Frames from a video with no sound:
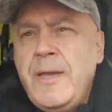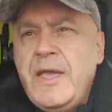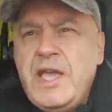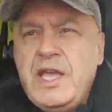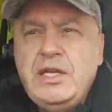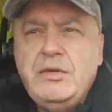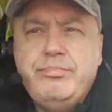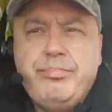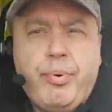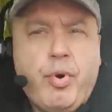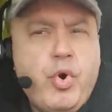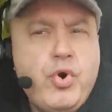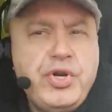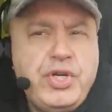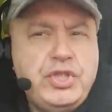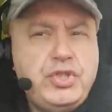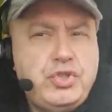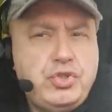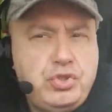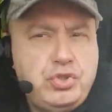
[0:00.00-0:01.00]

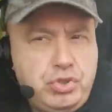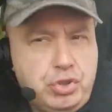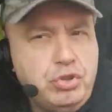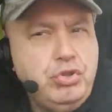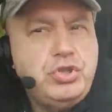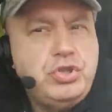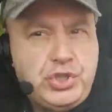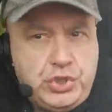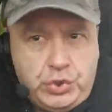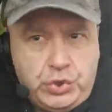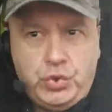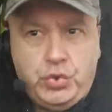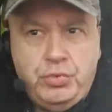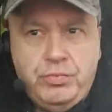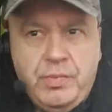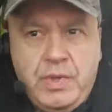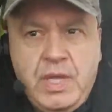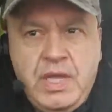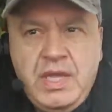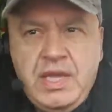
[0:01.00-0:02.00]
important to YouTube
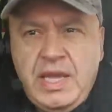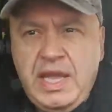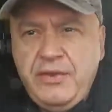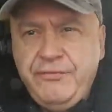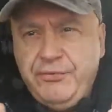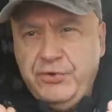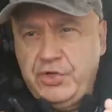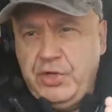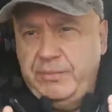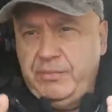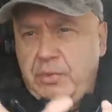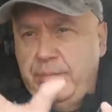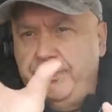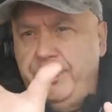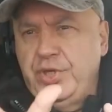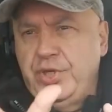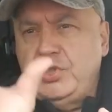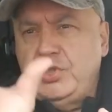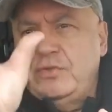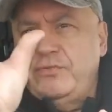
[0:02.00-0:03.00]
and for them to
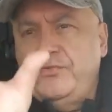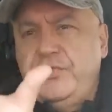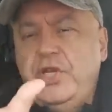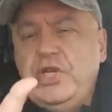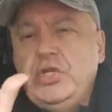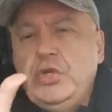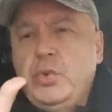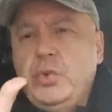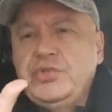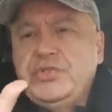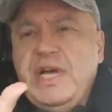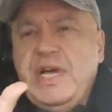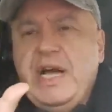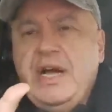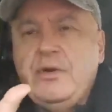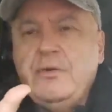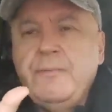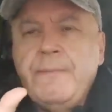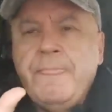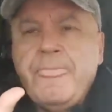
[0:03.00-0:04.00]
push your videos
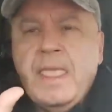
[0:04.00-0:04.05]
out.